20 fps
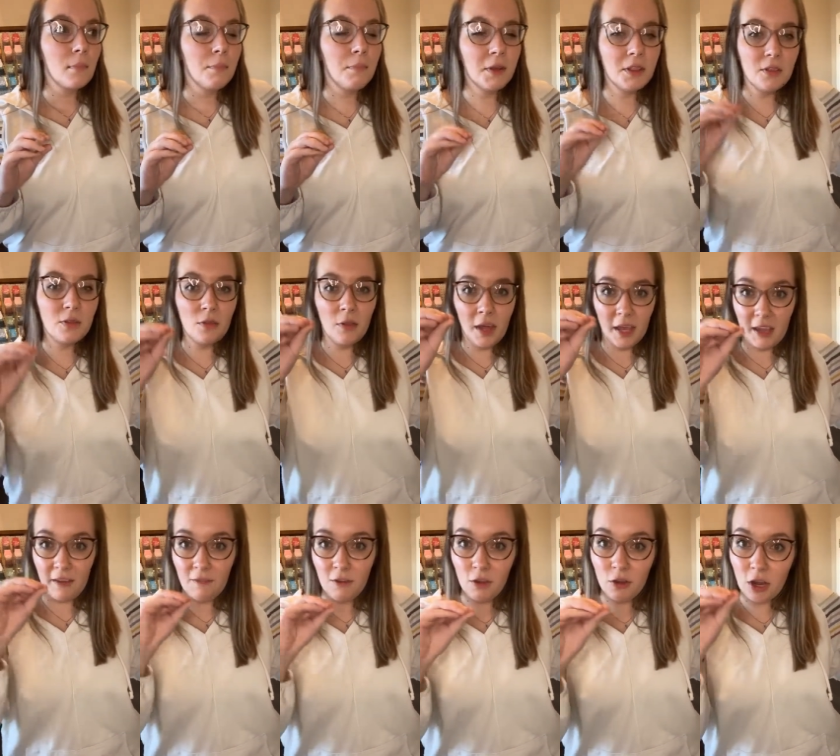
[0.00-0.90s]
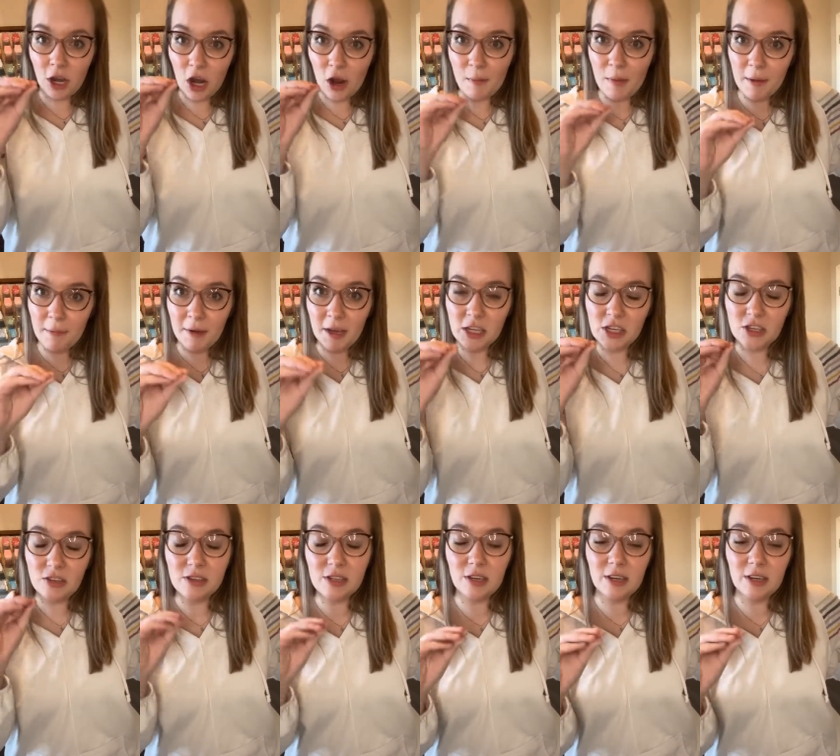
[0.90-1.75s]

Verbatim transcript: but like if you look at all my pictures,